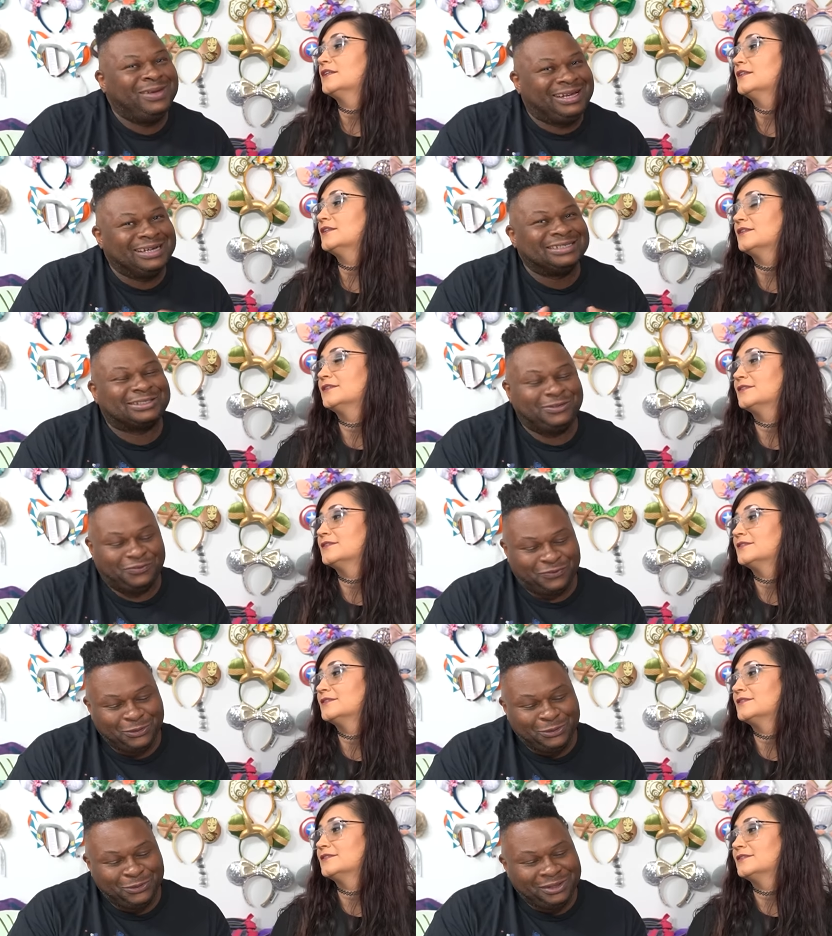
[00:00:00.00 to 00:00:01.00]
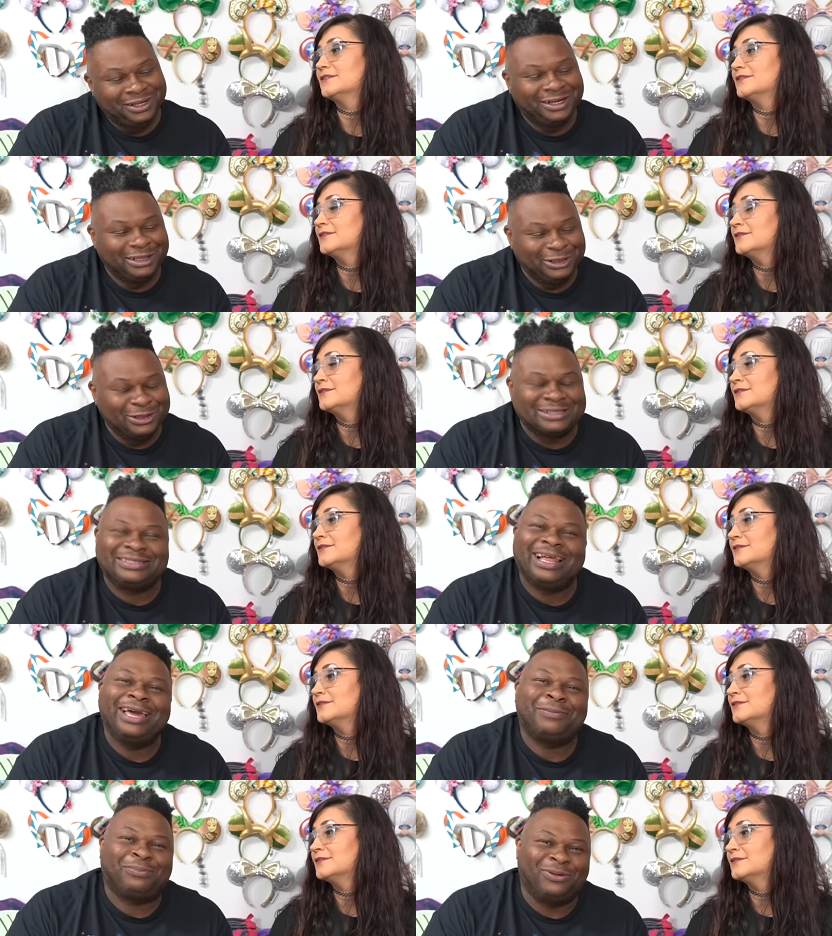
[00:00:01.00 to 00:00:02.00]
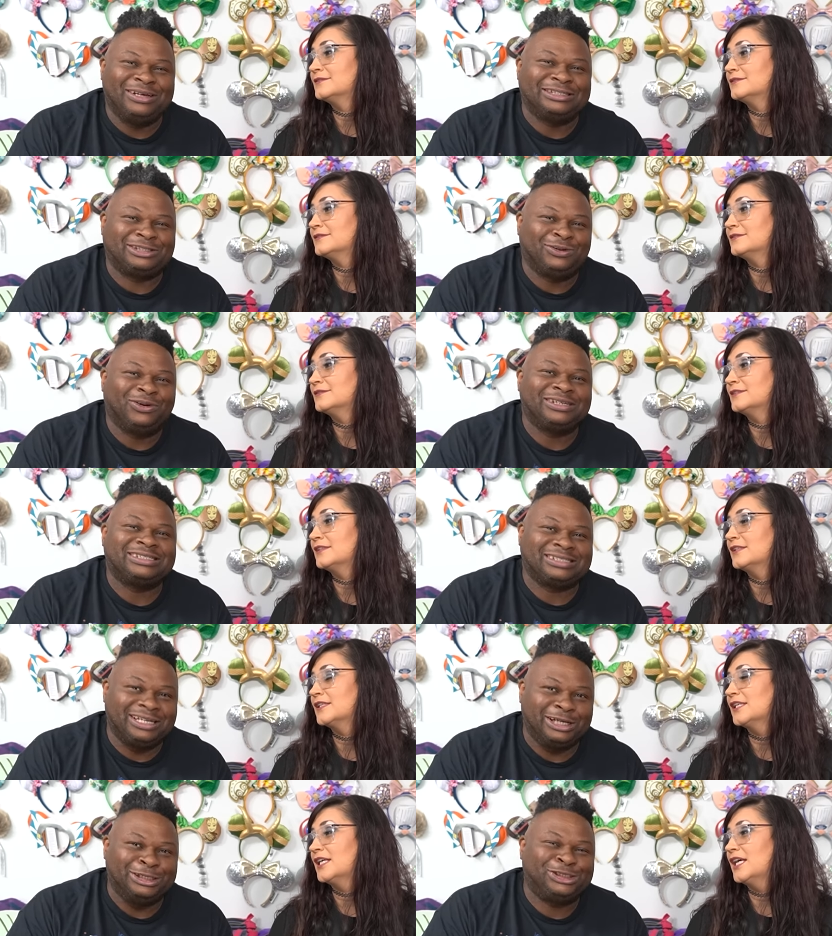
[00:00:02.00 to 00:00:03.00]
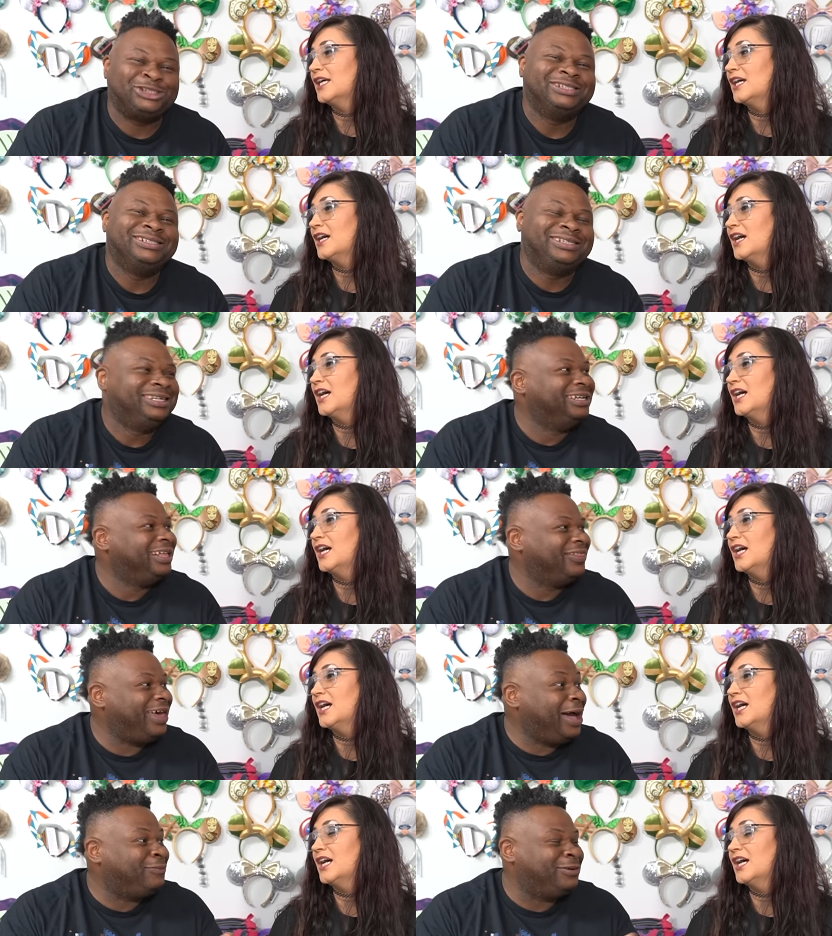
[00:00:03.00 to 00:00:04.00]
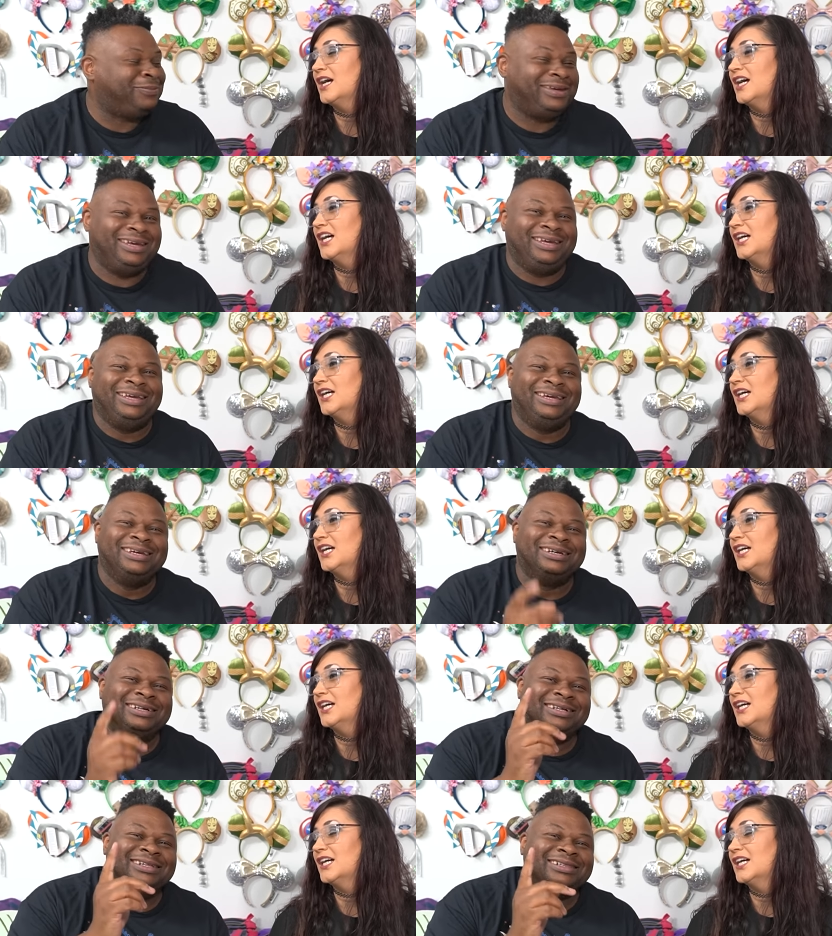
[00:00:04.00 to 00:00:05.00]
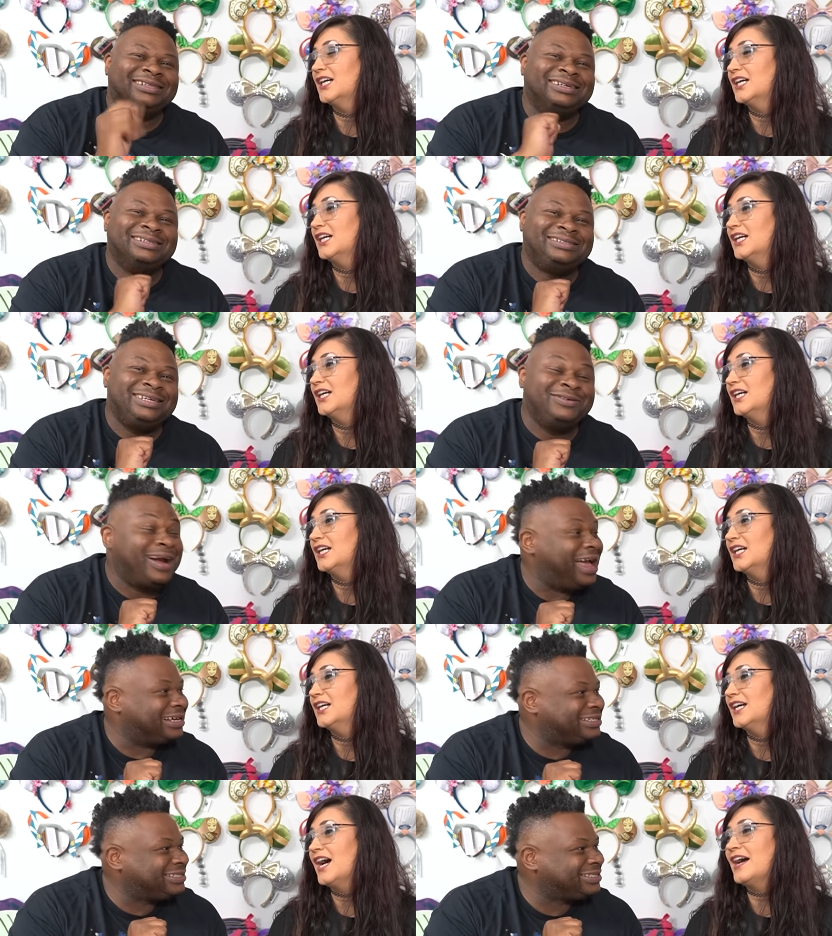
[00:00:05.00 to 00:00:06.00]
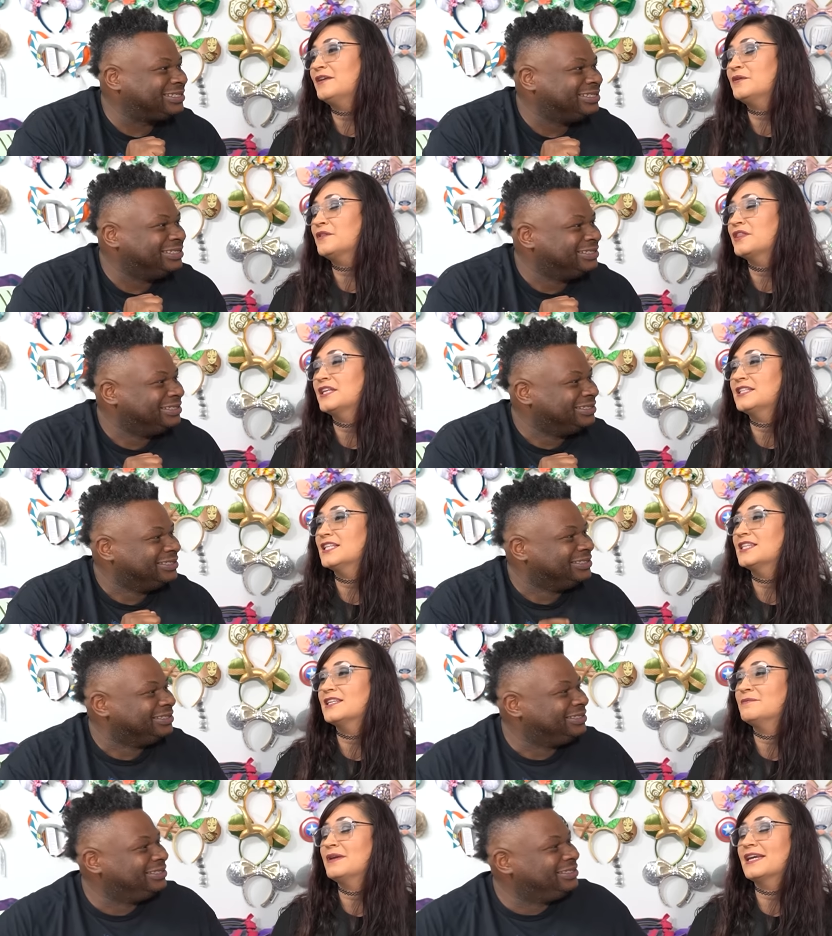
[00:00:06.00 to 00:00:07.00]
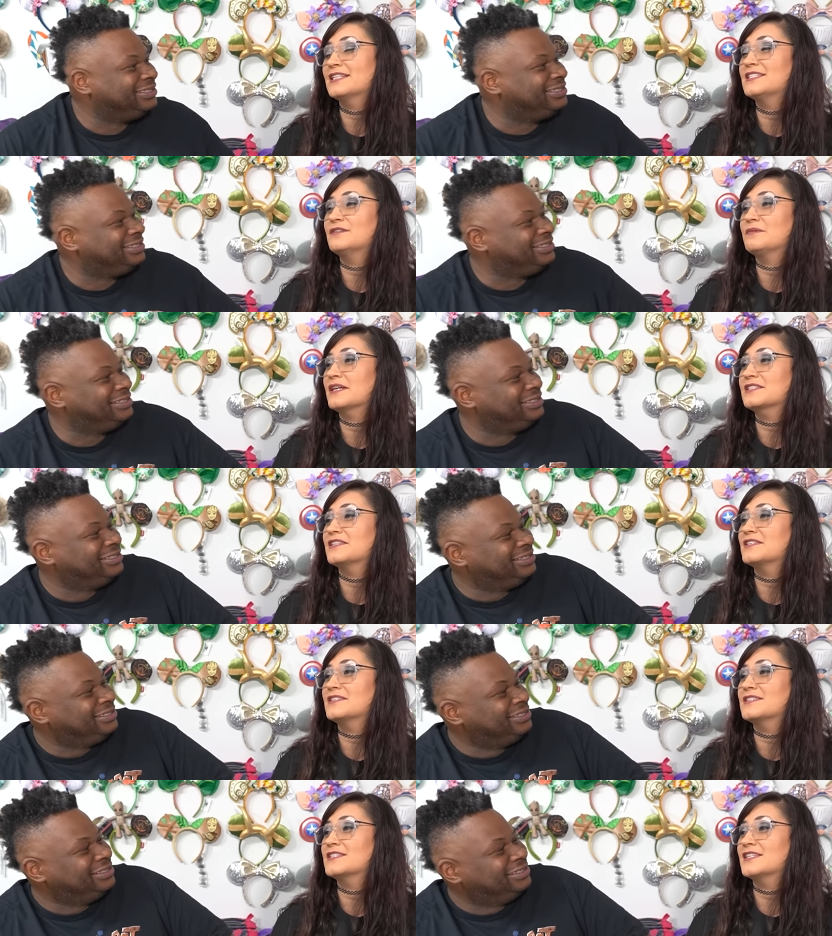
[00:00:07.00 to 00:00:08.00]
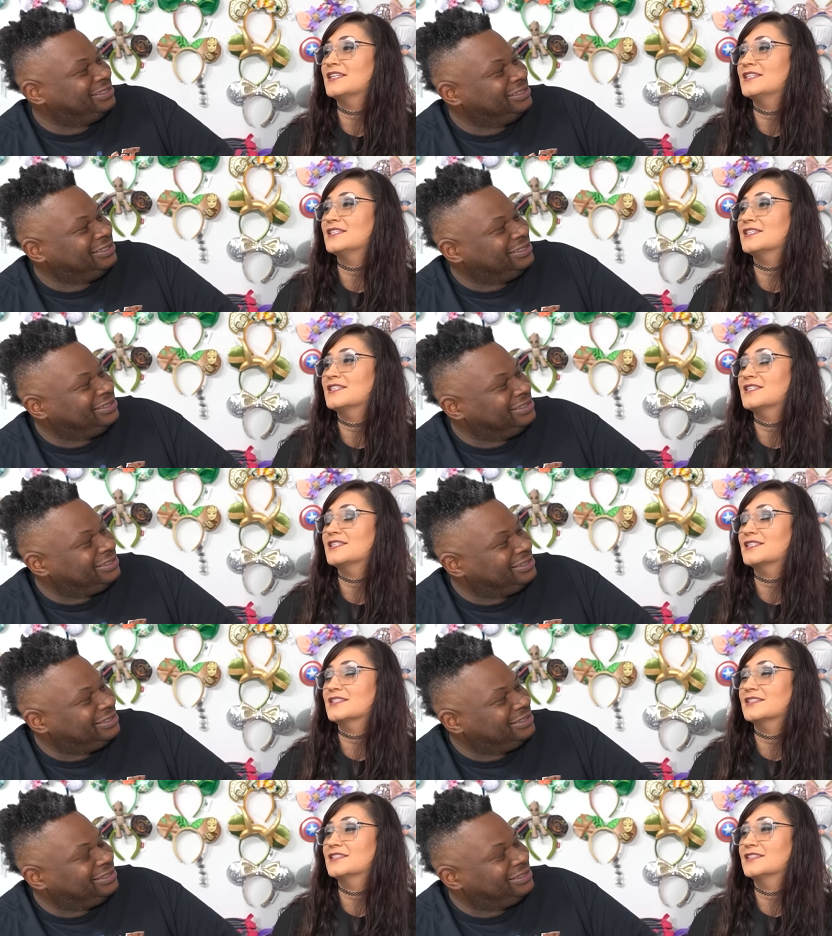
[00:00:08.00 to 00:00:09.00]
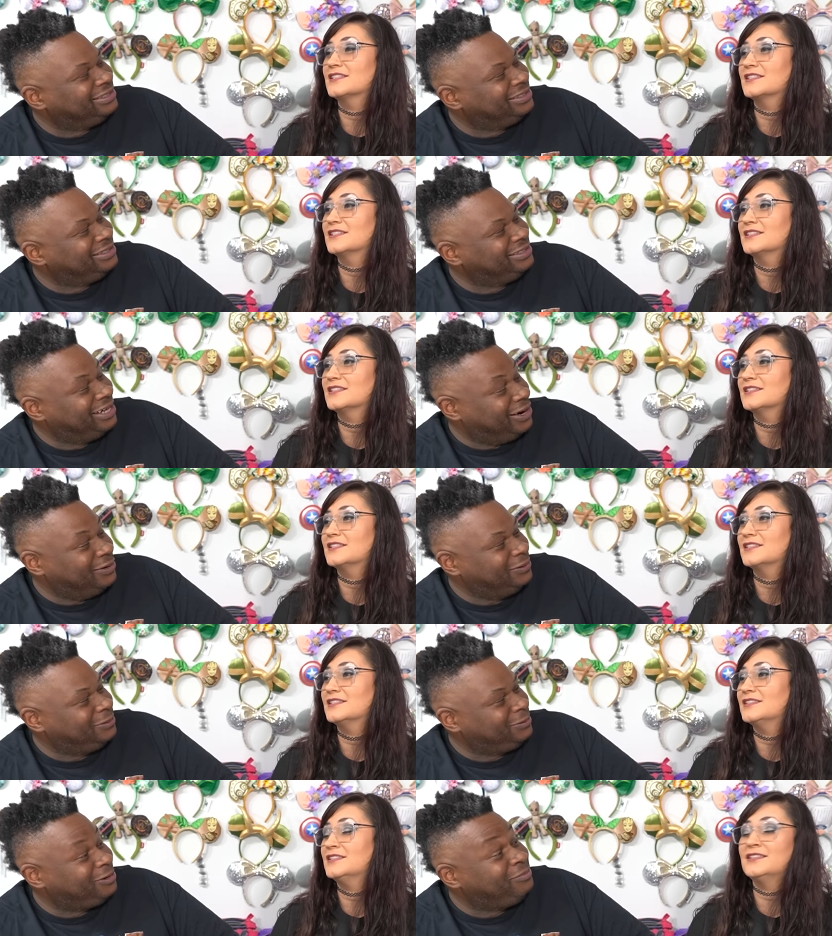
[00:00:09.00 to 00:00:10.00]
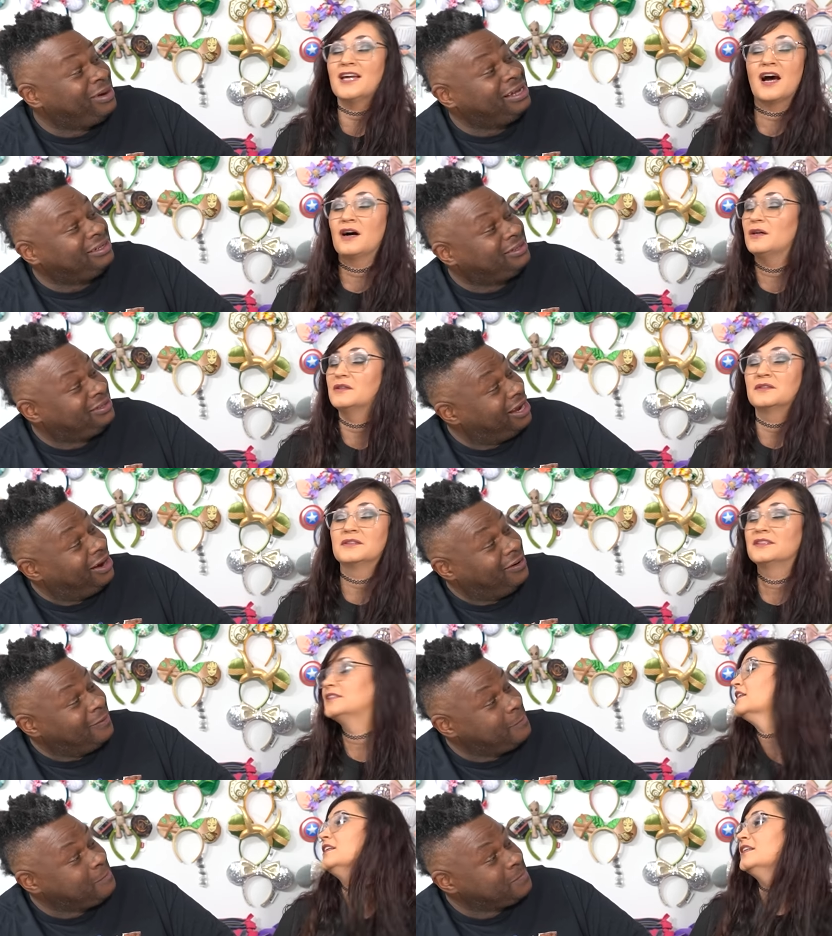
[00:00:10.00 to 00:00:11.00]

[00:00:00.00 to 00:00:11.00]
Speaker 1: because the food looks like prehistoric sludge. That would be
Speaker 2: T Rex. I don't think the theming at T Rex is is
Speaker 1: No? No. No?